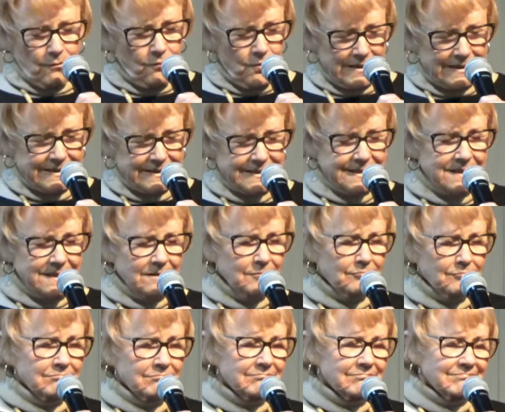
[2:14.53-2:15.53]

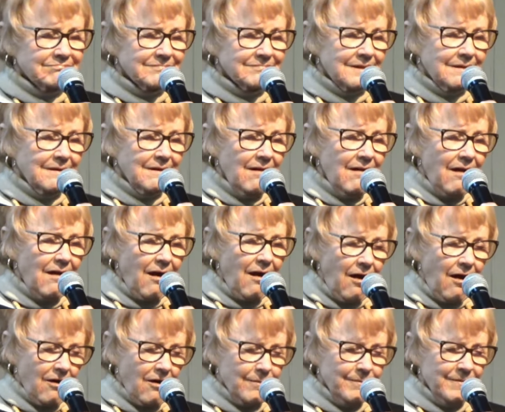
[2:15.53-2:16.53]
wisdom,
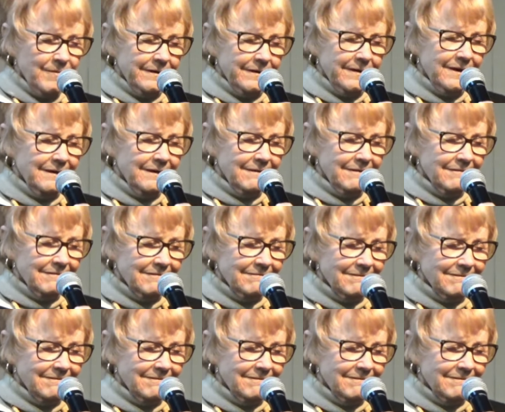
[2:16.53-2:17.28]
harmony.